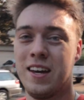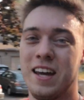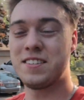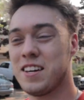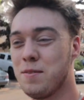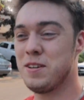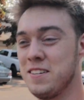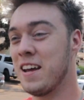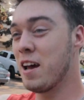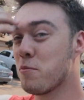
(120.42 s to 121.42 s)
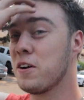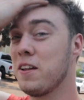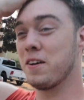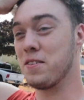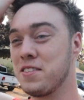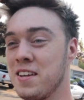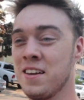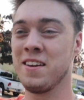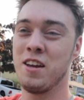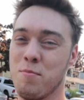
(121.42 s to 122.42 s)
It's gonna be damn close,
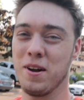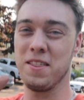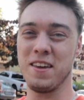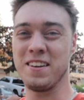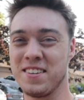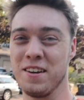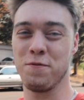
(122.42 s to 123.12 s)
but I think it's gonna